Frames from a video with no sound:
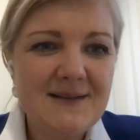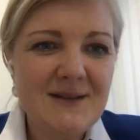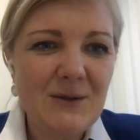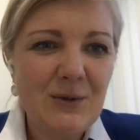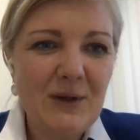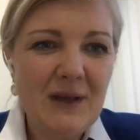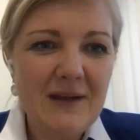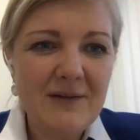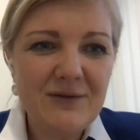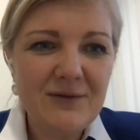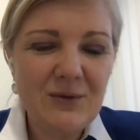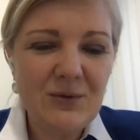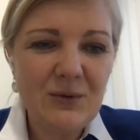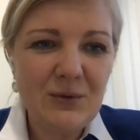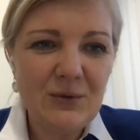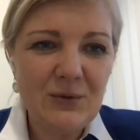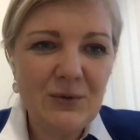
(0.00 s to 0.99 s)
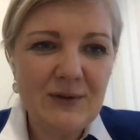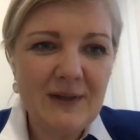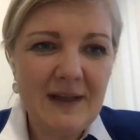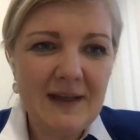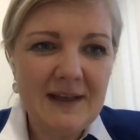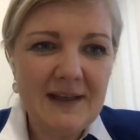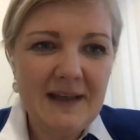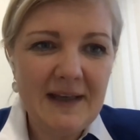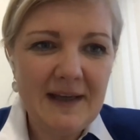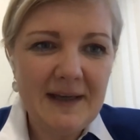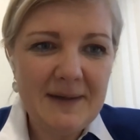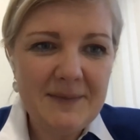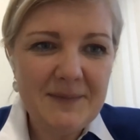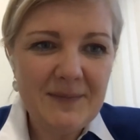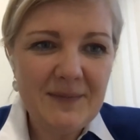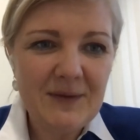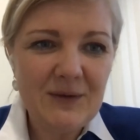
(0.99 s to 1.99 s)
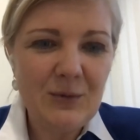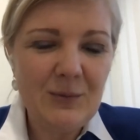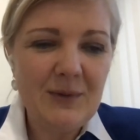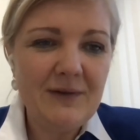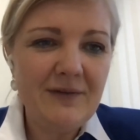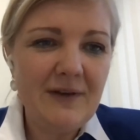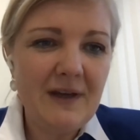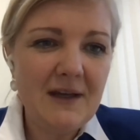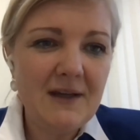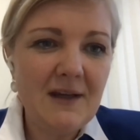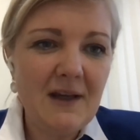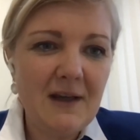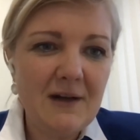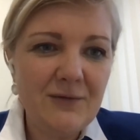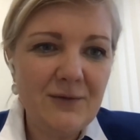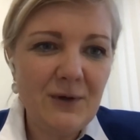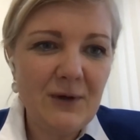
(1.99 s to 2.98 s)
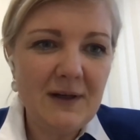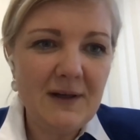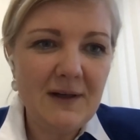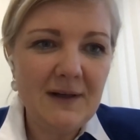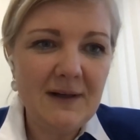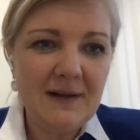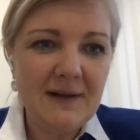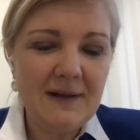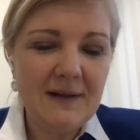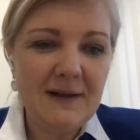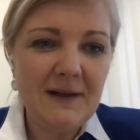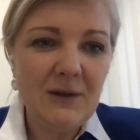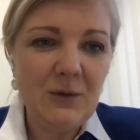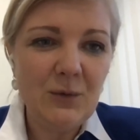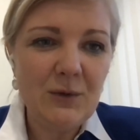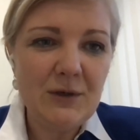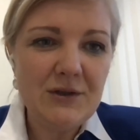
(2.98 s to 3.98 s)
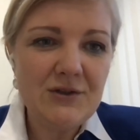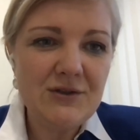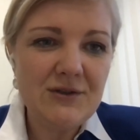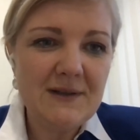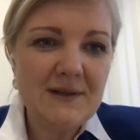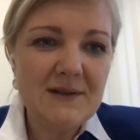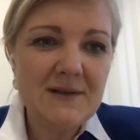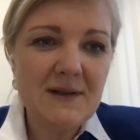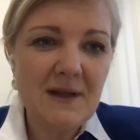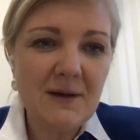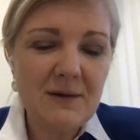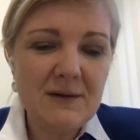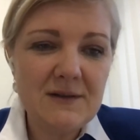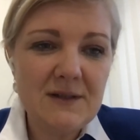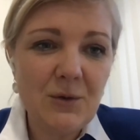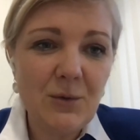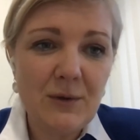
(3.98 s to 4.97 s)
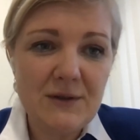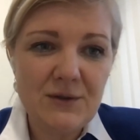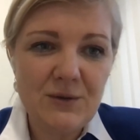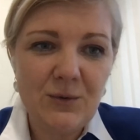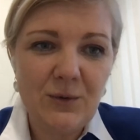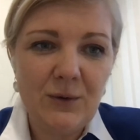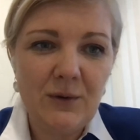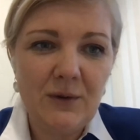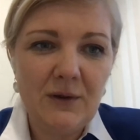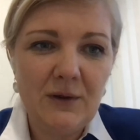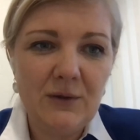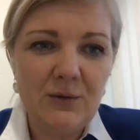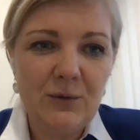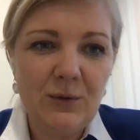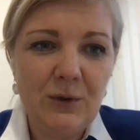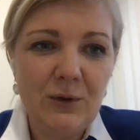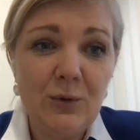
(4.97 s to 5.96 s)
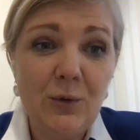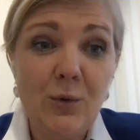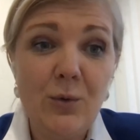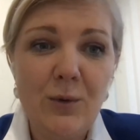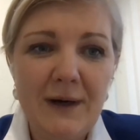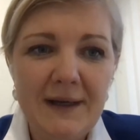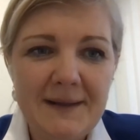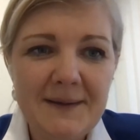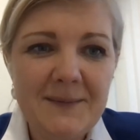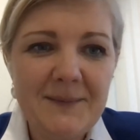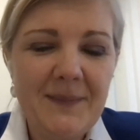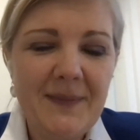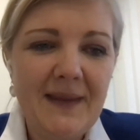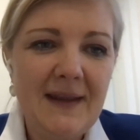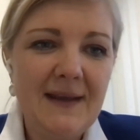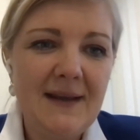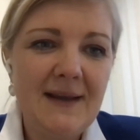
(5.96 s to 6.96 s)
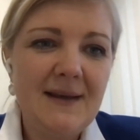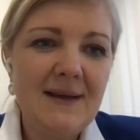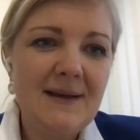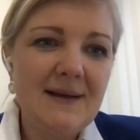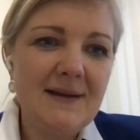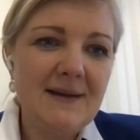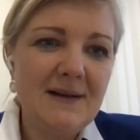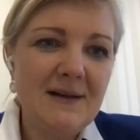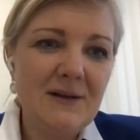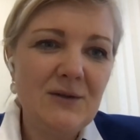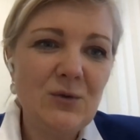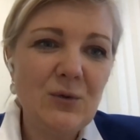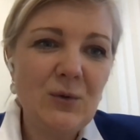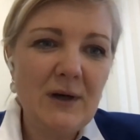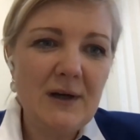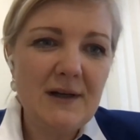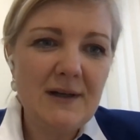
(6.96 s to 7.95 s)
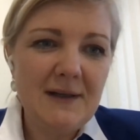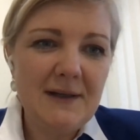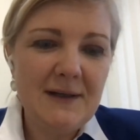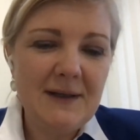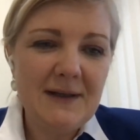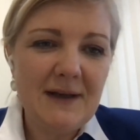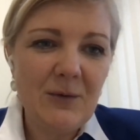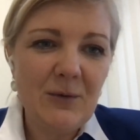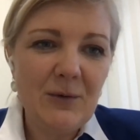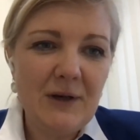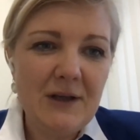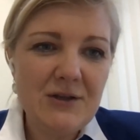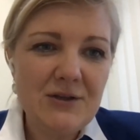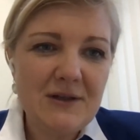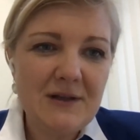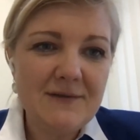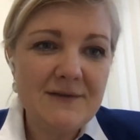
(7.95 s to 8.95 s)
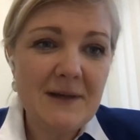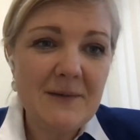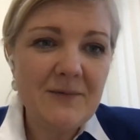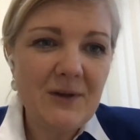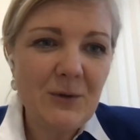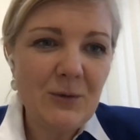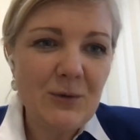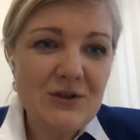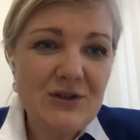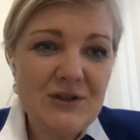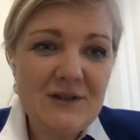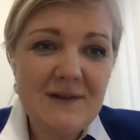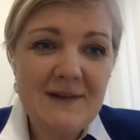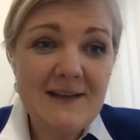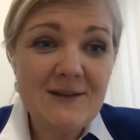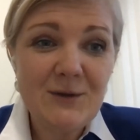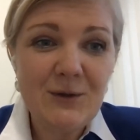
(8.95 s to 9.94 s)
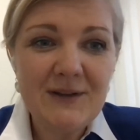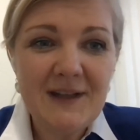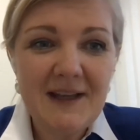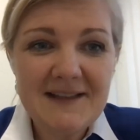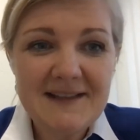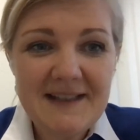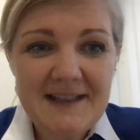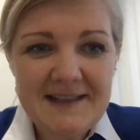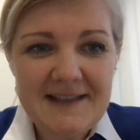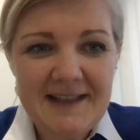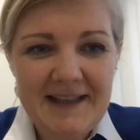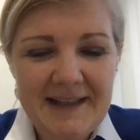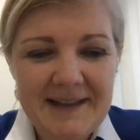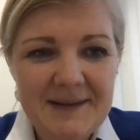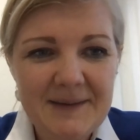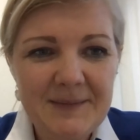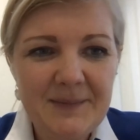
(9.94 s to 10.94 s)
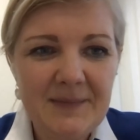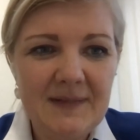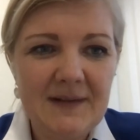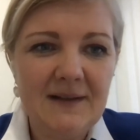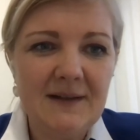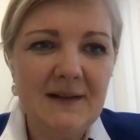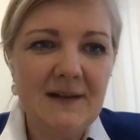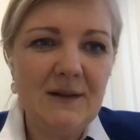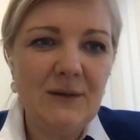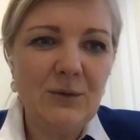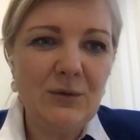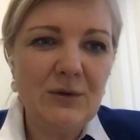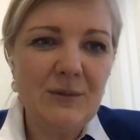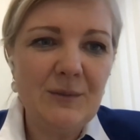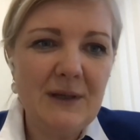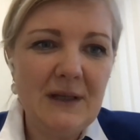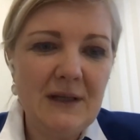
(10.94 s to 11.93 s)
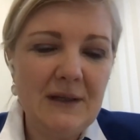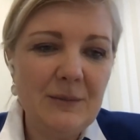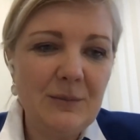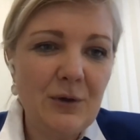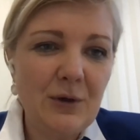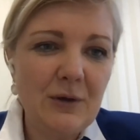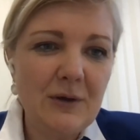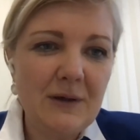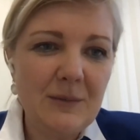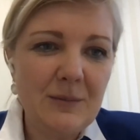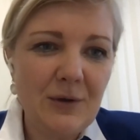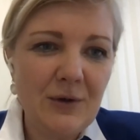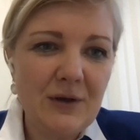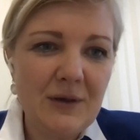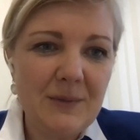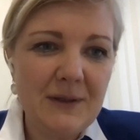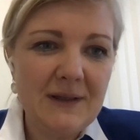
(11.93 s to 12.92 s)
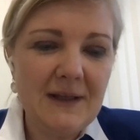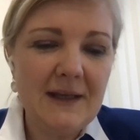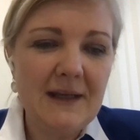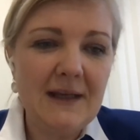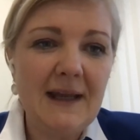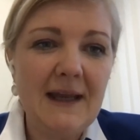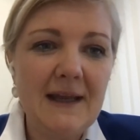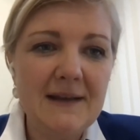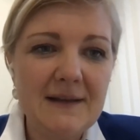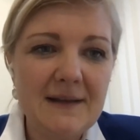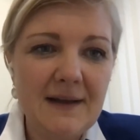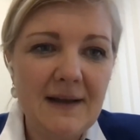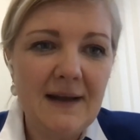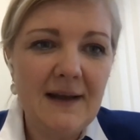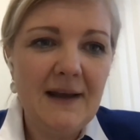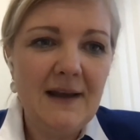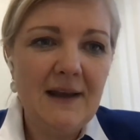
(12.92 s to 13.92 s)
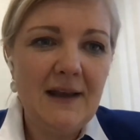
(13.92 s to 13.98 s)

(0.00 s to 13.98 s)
So we have to take care, to be very careful in which sequence do we do what. Too early regulation of something which does not exist yet would be prohibiting and